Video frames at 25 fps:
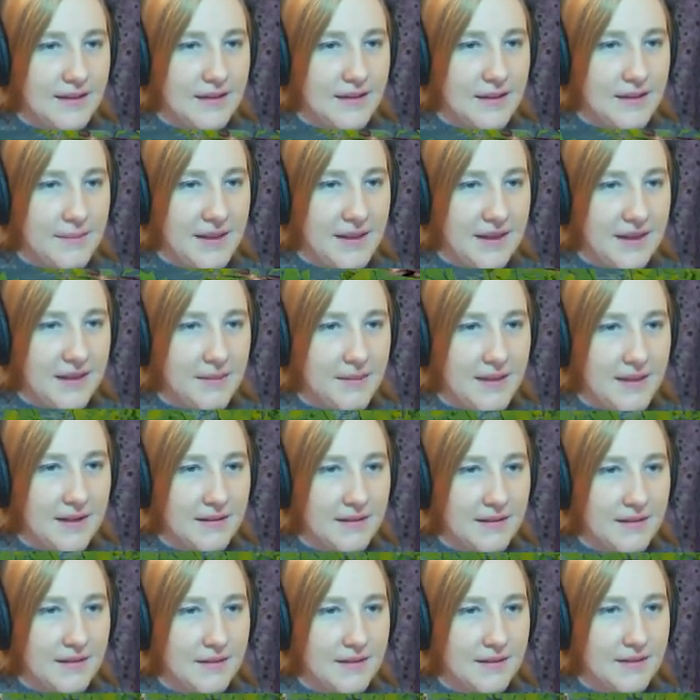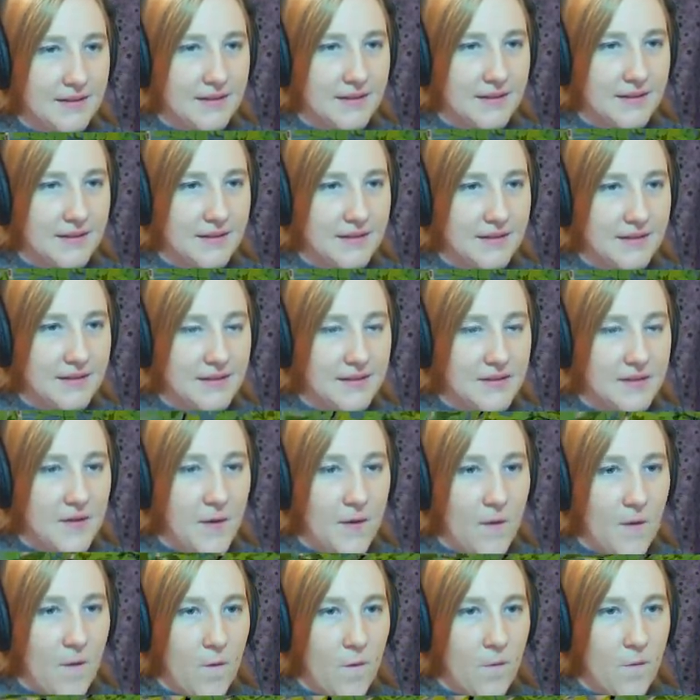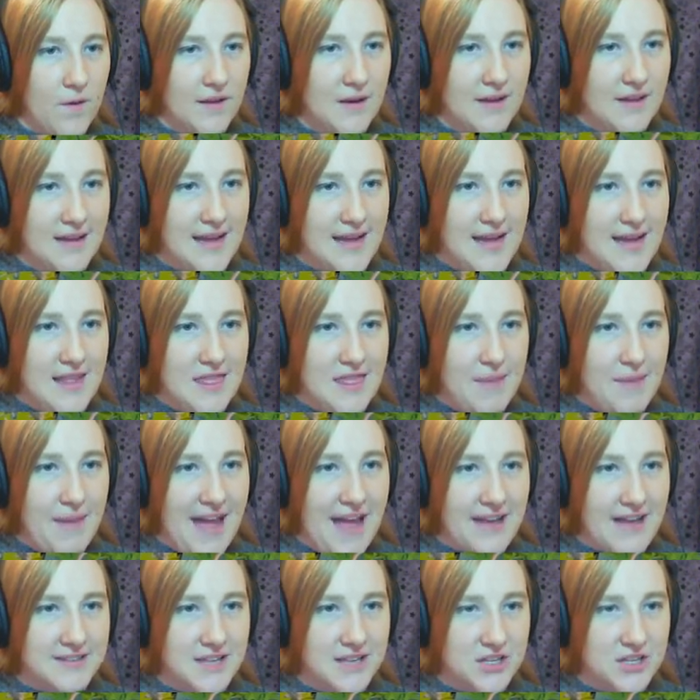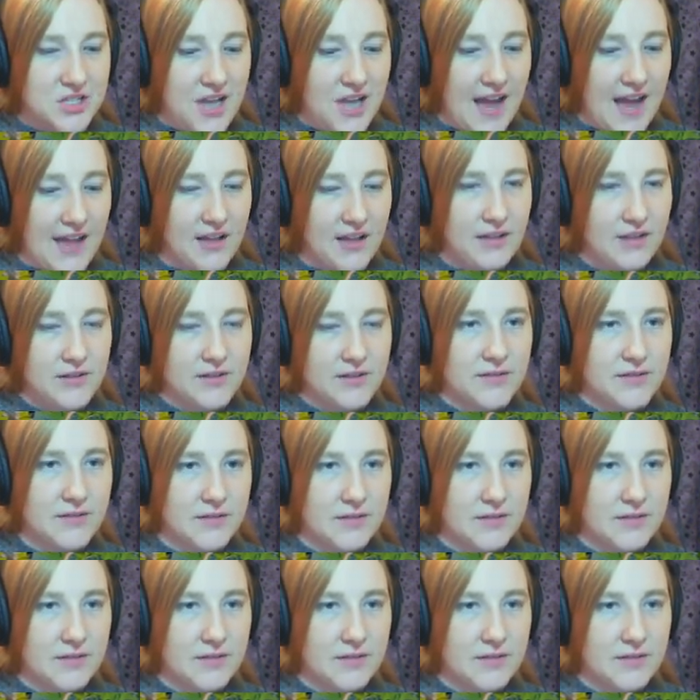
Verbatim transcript: come on, come on. No, in the basket, child.